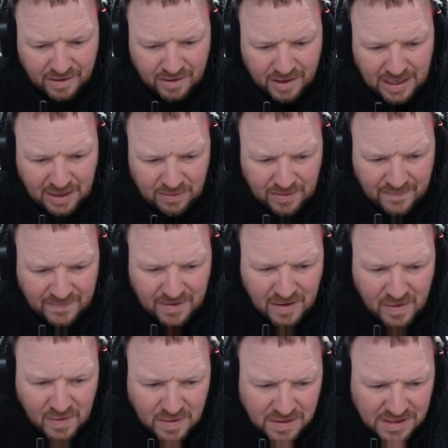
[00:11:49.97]
Now, we've
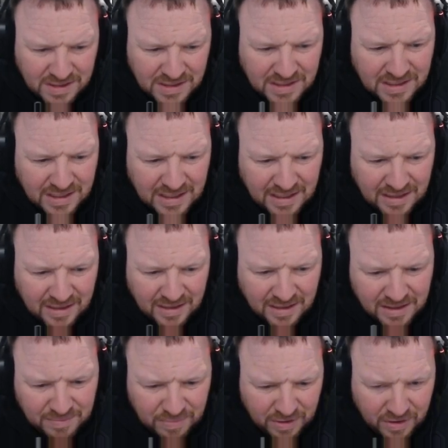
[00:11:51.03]
not seen
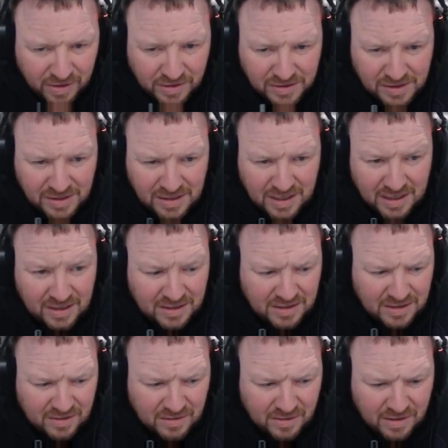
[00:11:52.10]
this person yet, I
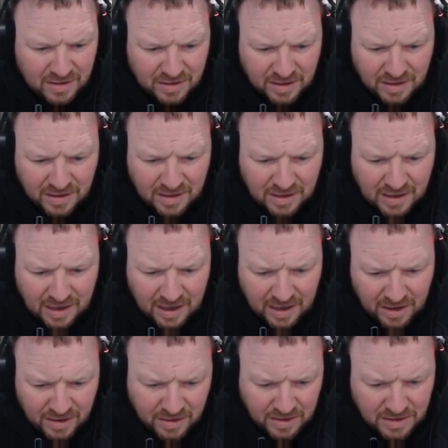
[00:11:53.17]
don't think.
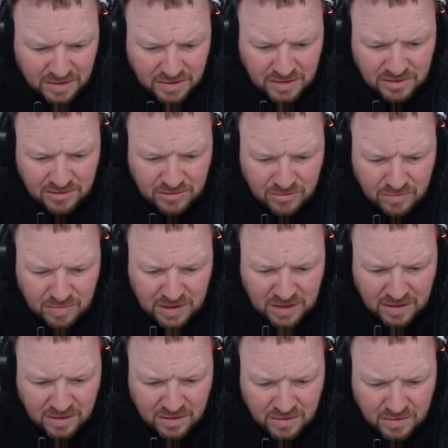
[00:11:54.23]
Can I zoom in at